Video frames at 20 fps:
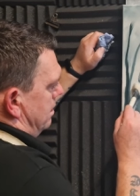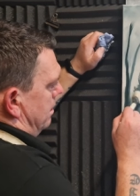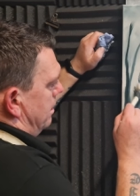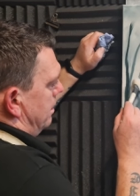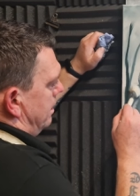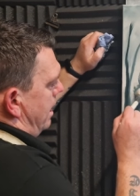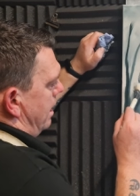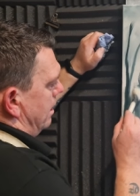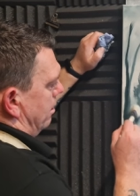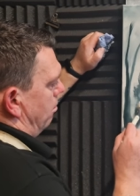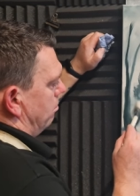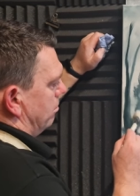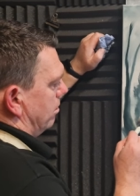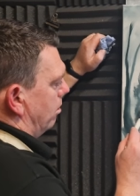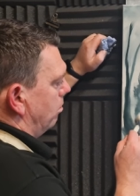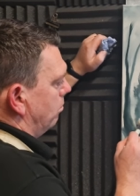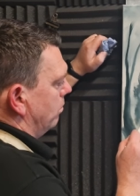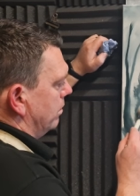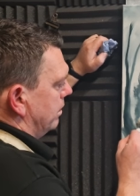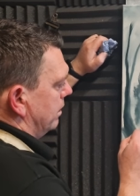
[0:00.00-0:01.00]
You can't go
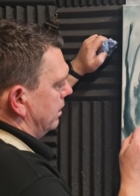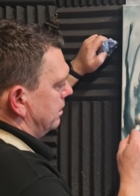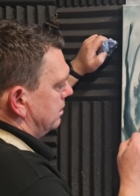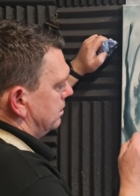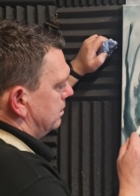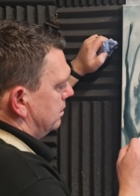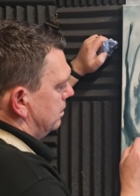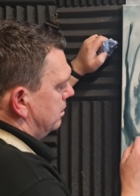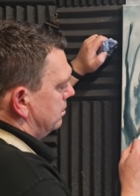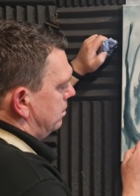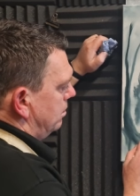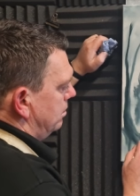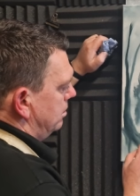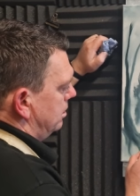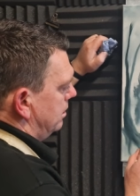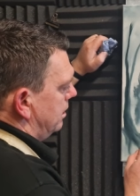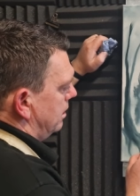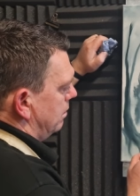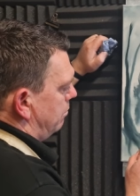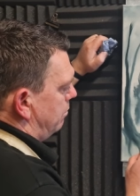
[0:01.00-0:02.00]
wrong with this, as long as
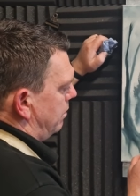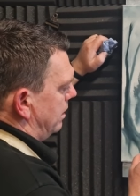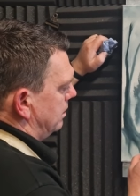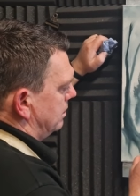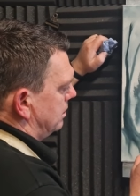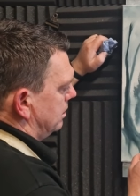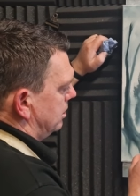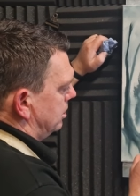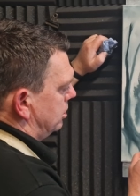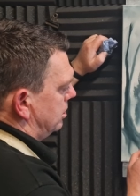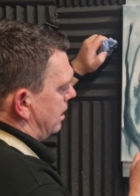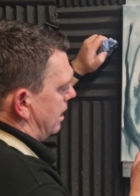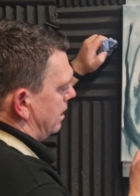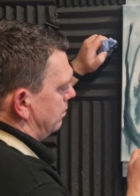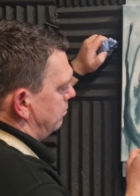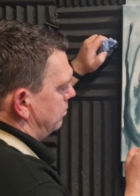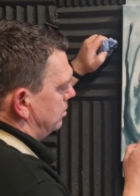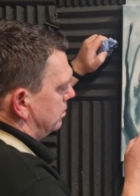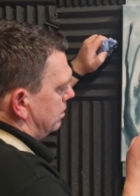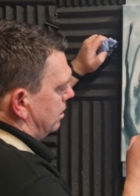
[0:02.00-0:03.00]
you get your basic
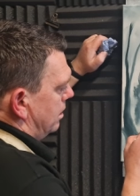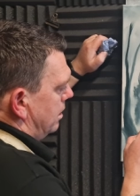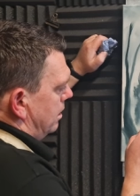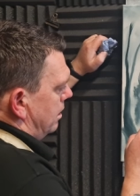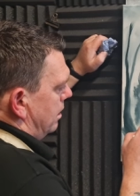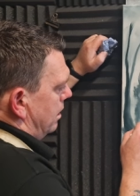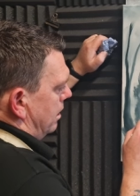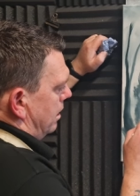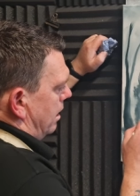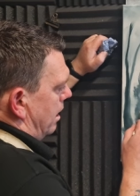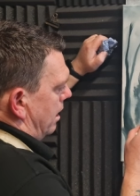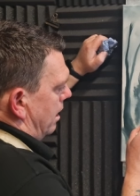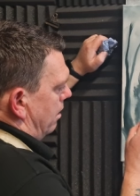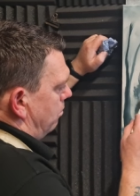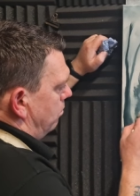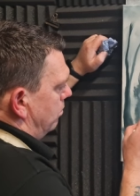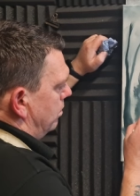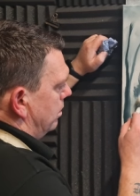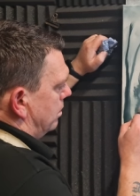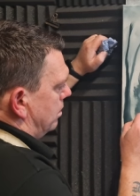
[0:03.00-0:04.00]
shapes
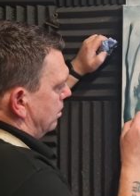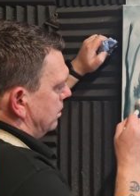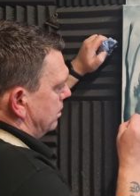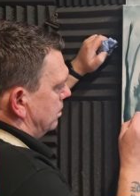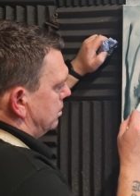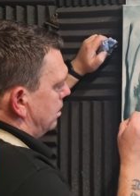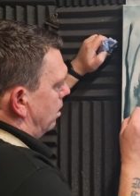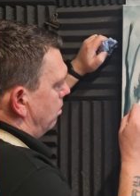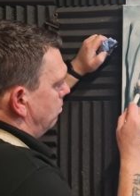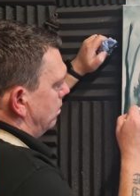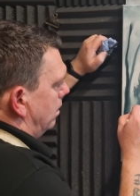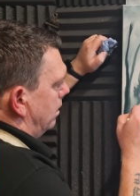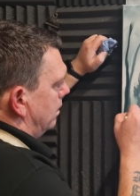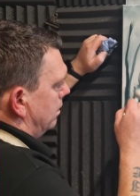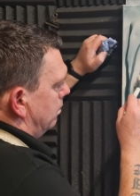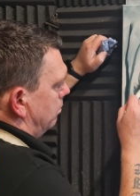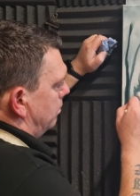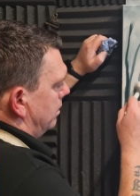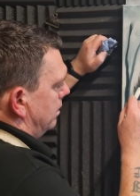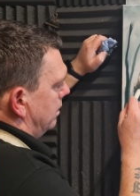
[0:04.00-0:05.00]
and work on your tone a
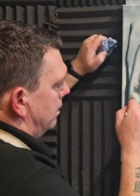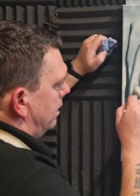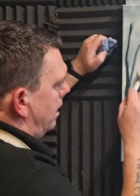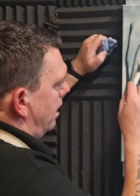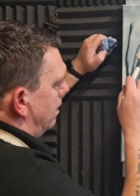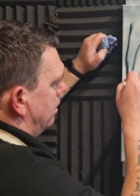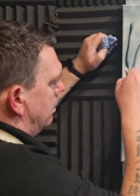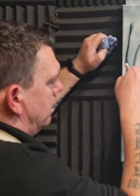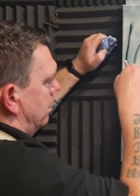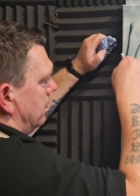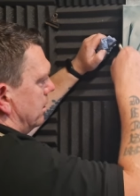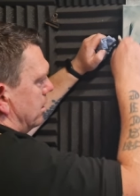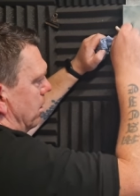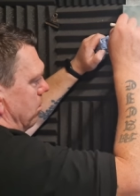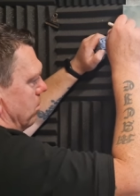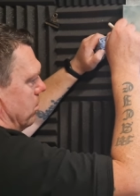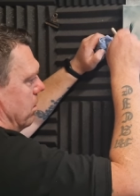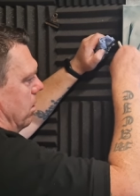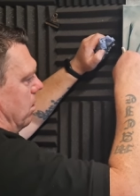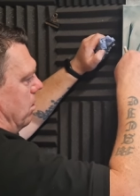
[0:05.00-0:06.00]
little bit. You can't really
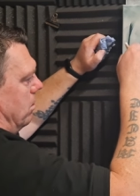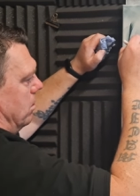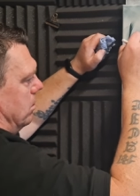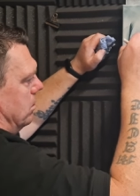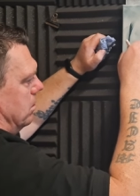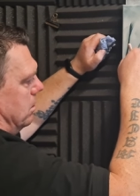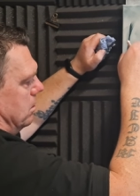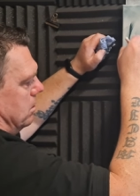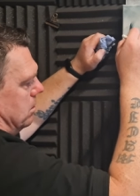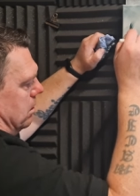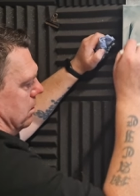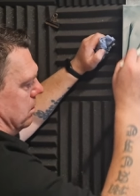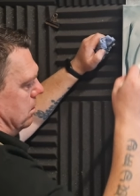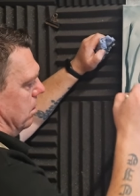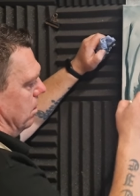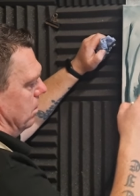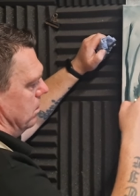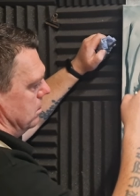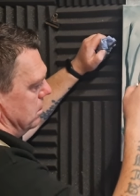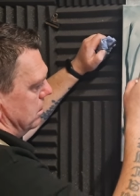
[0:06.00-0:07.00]
go wrong, as
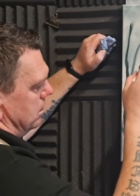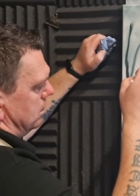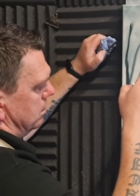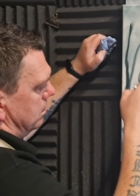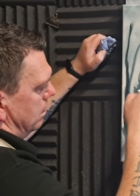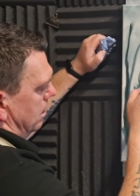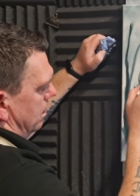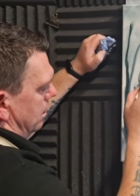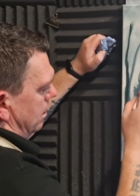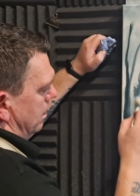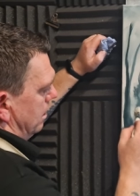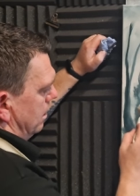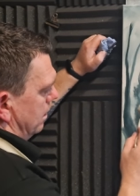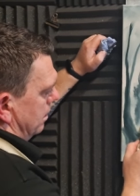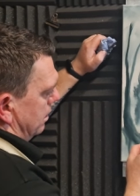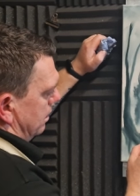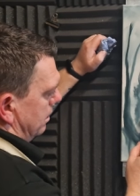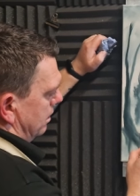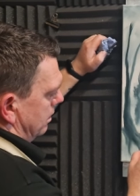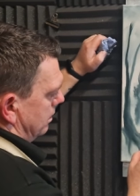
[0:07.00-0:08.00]
long as it's
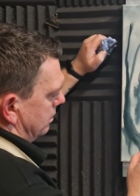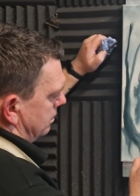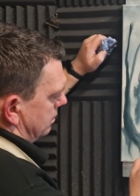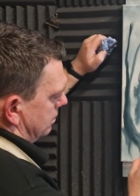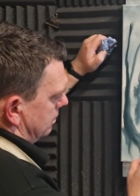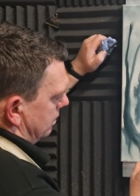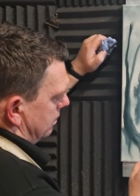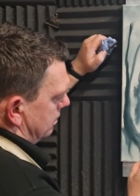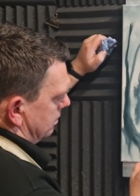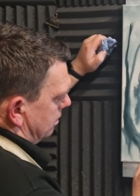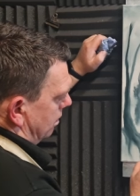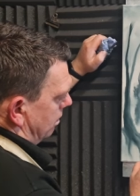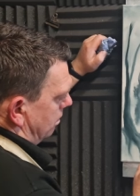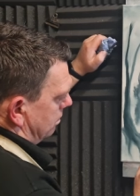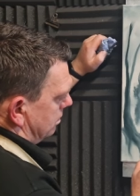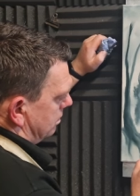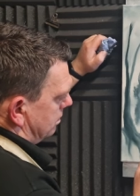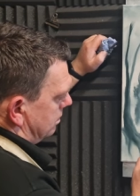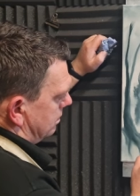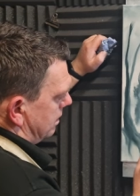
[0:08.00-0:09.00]
all
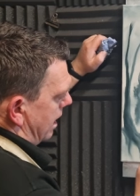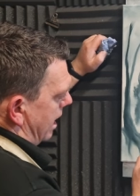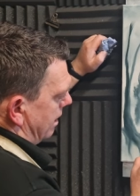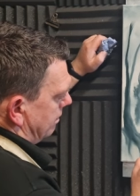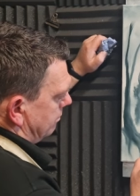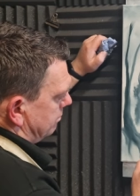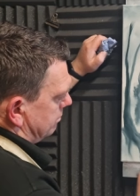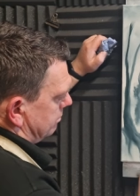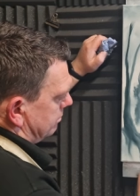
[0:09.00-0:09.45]
set.